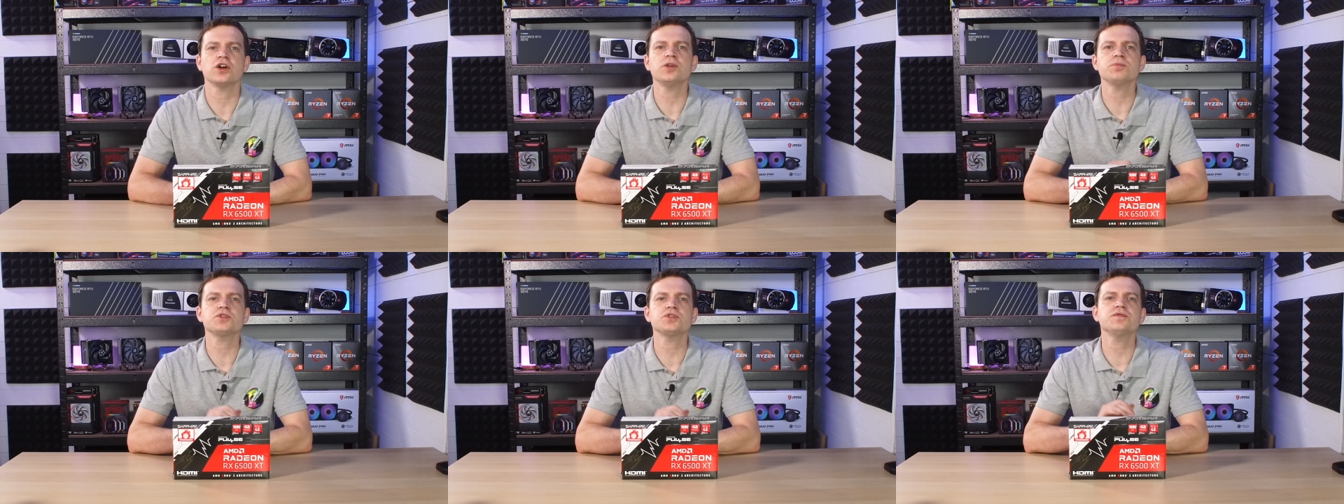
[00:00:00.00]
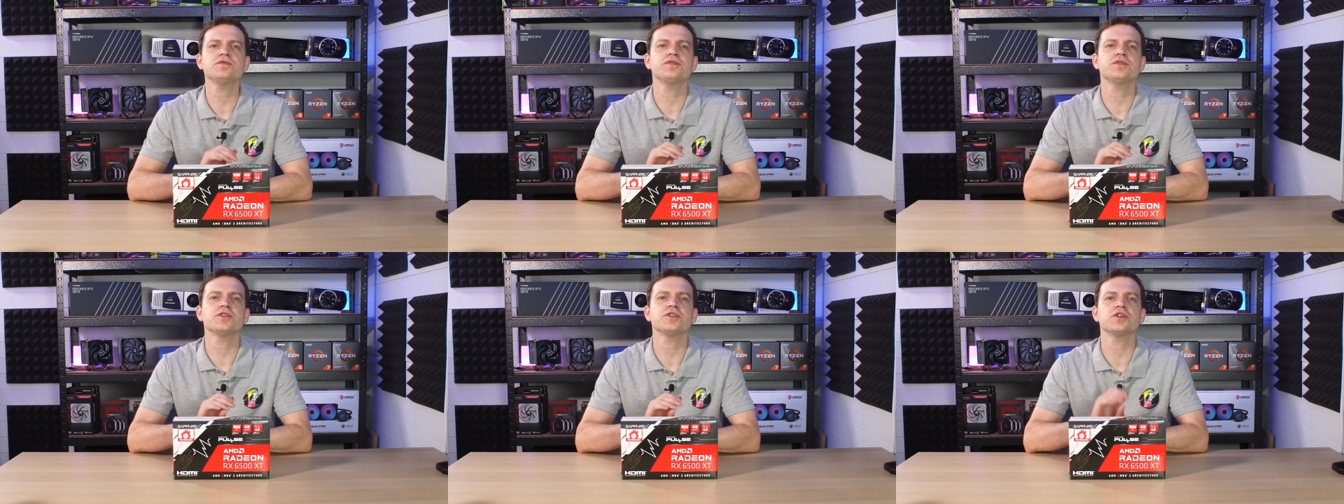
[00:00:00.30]

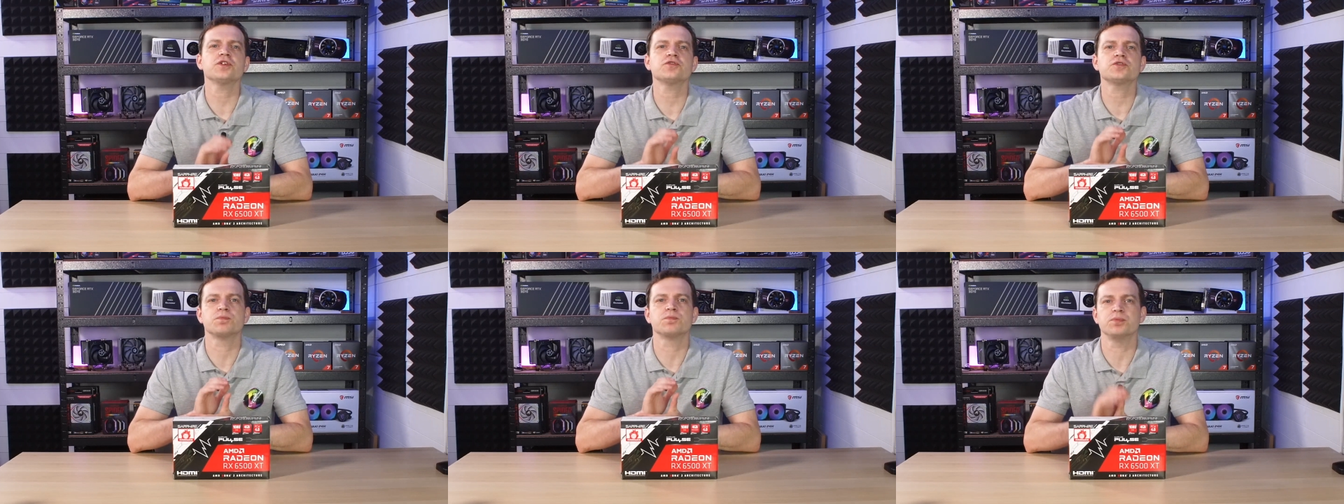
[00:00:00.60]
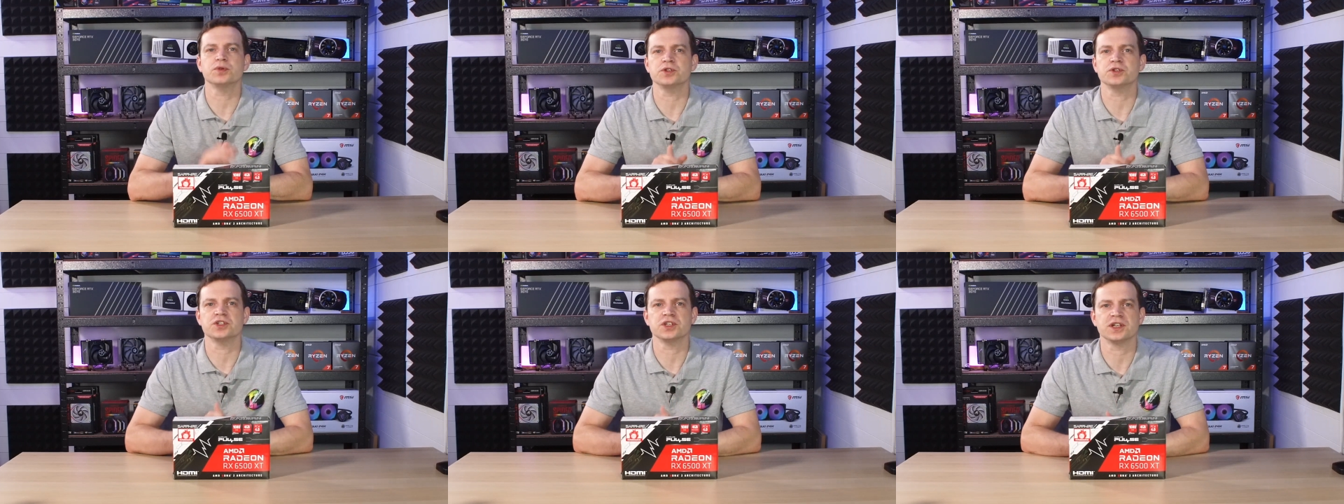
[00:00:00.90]
option for those
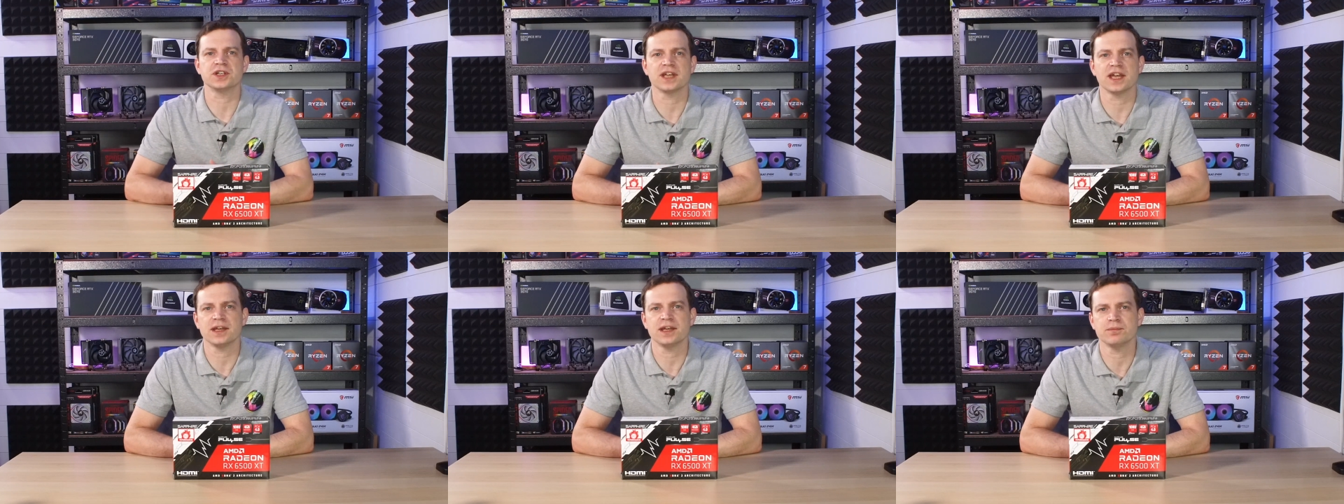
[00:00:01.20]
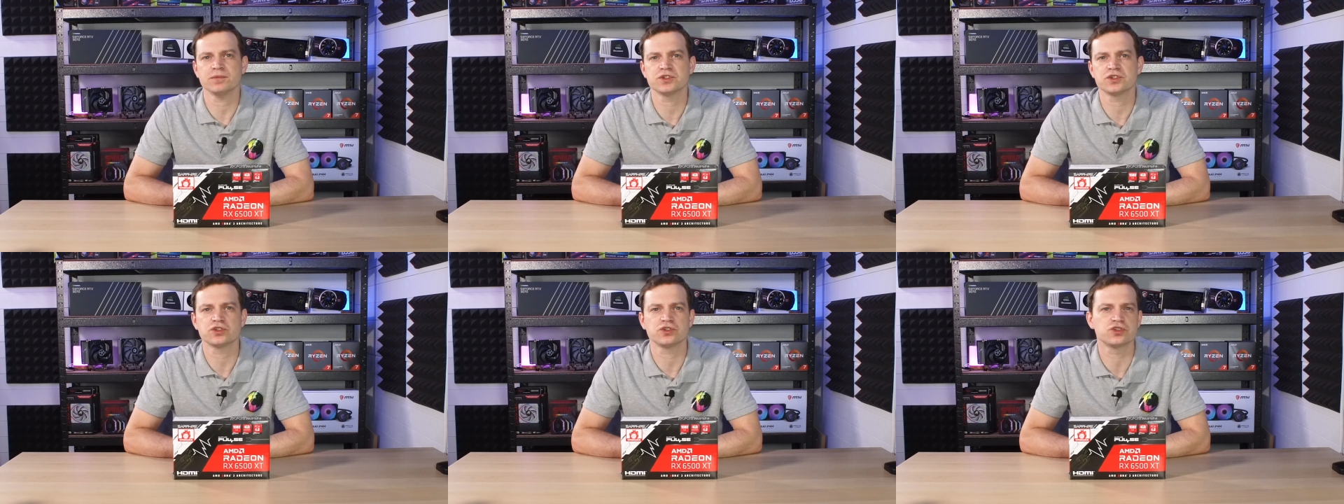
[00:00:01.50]
budget
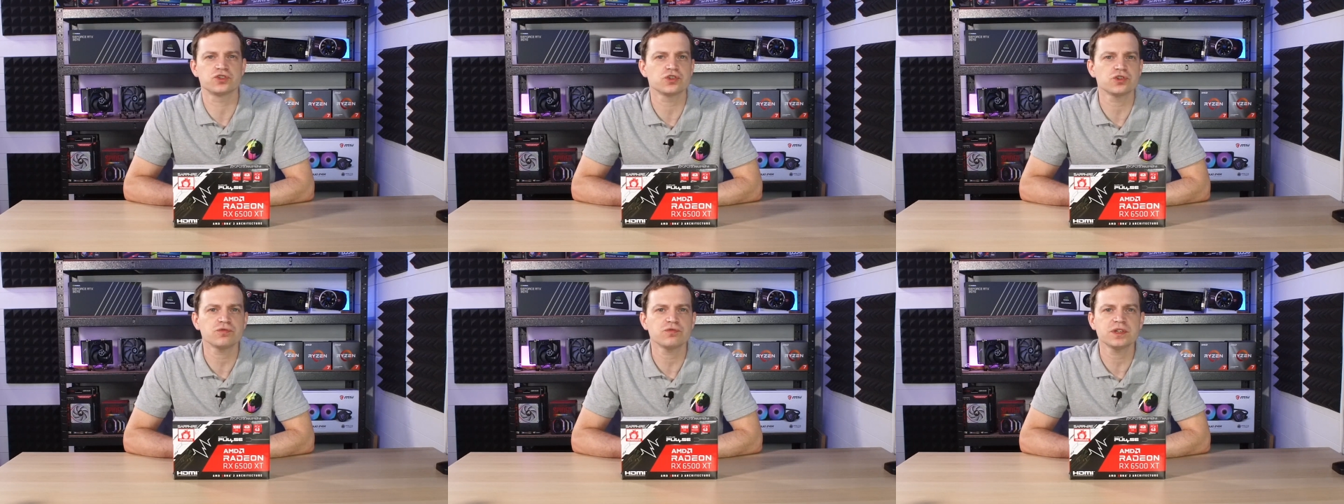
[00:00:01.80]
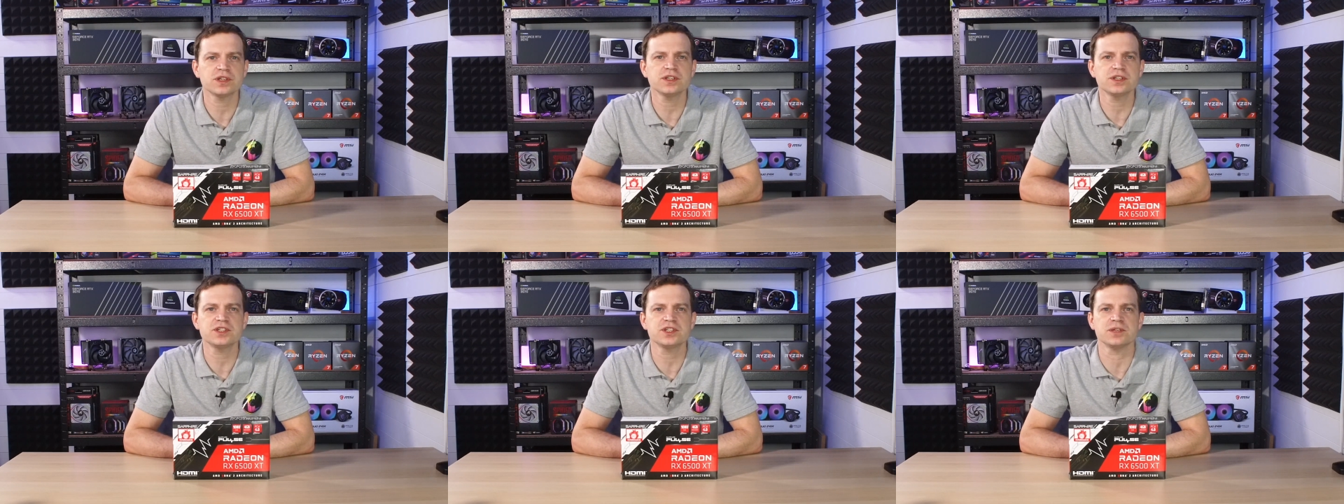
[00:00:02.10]
gamers
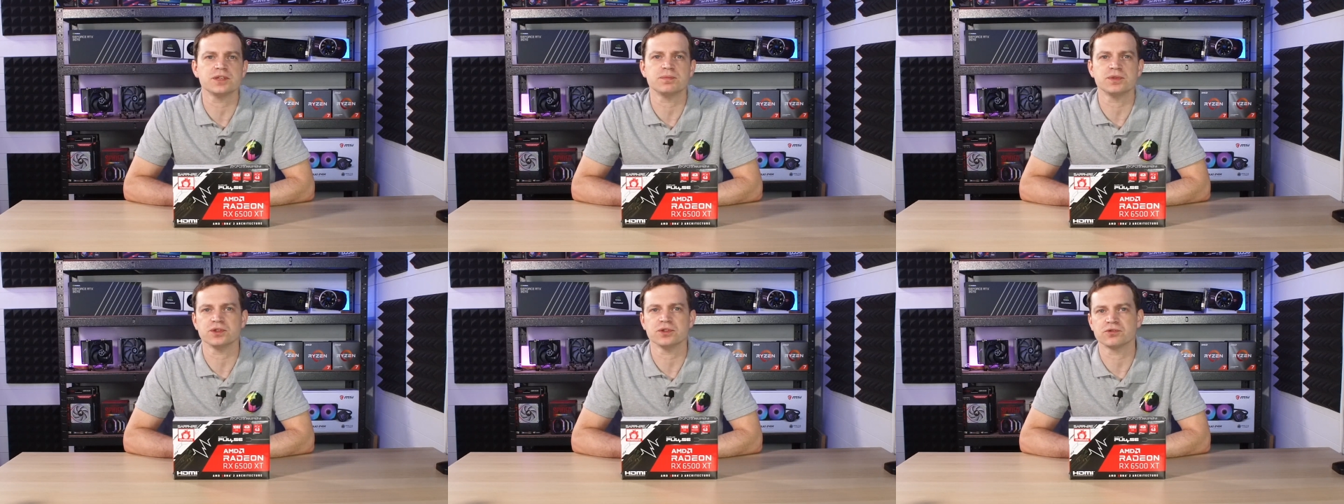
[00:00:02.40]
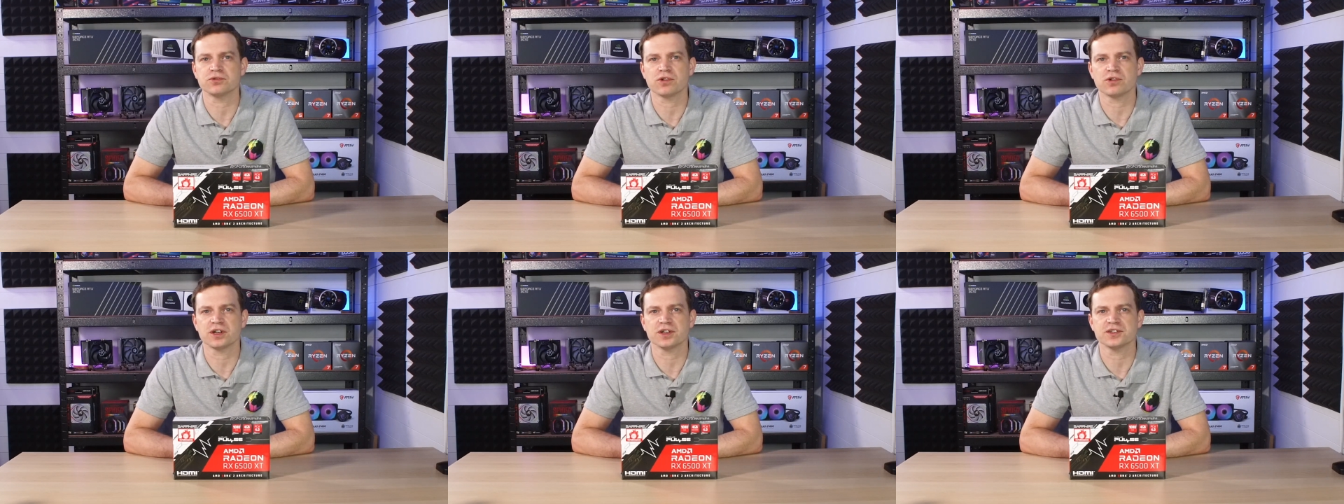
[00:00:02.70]
during the
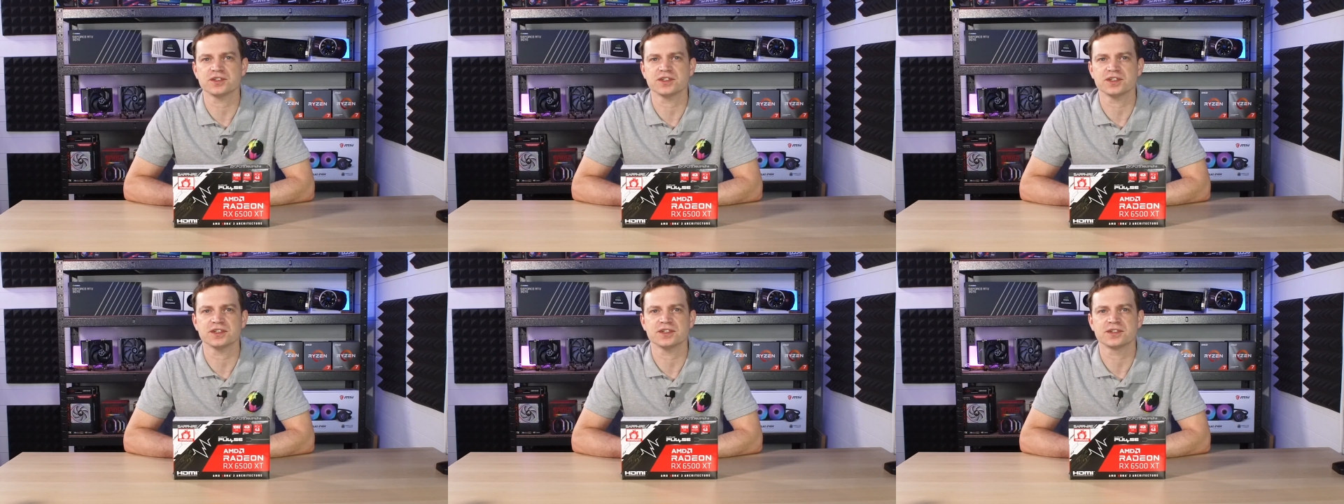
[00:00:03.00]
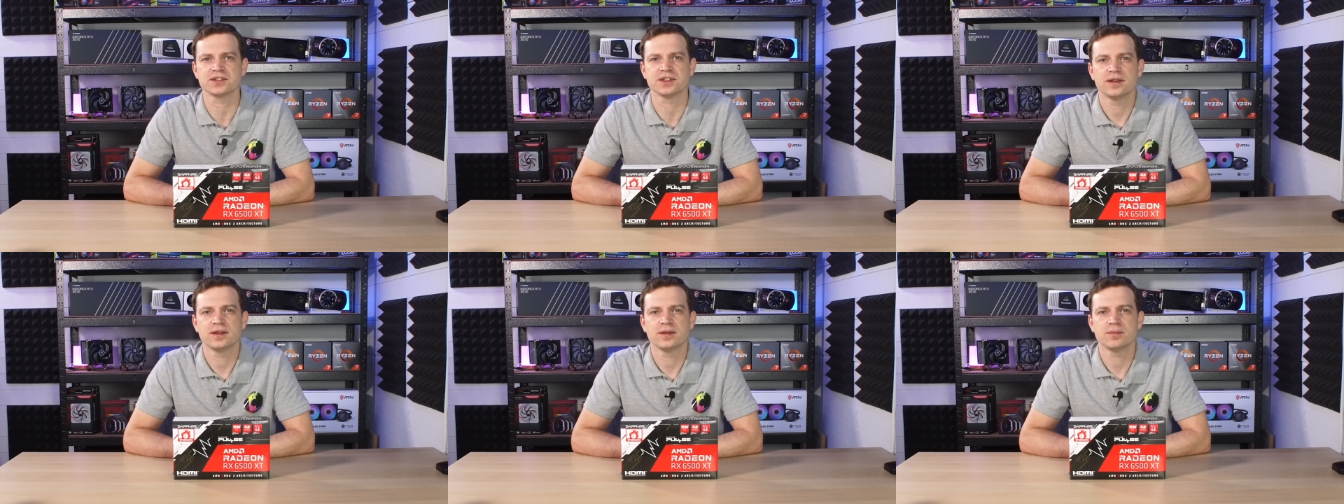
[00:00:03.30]
GPU
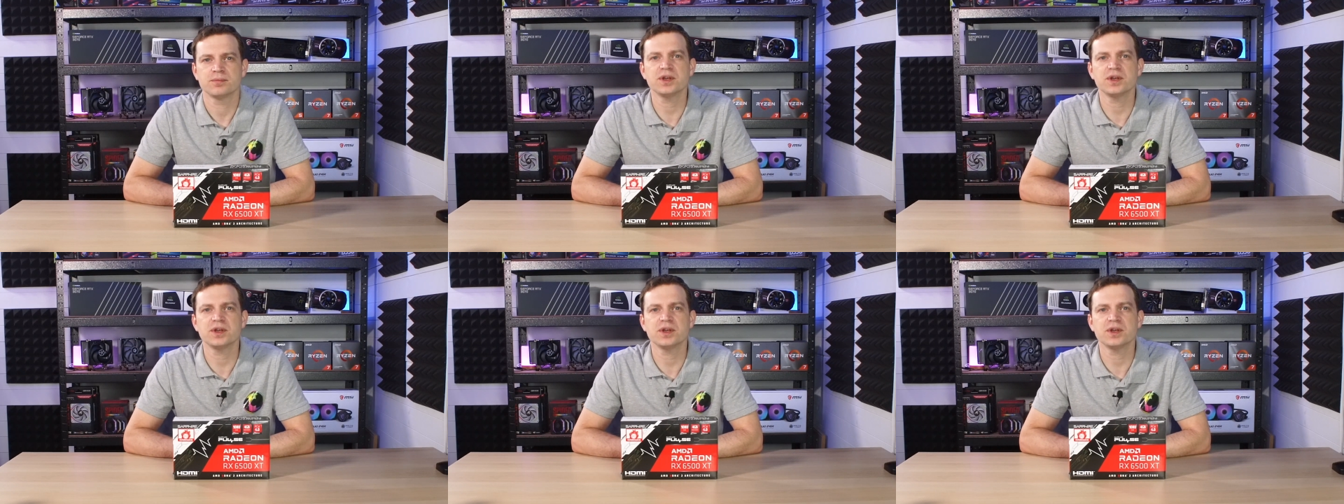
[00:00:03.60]
crisis.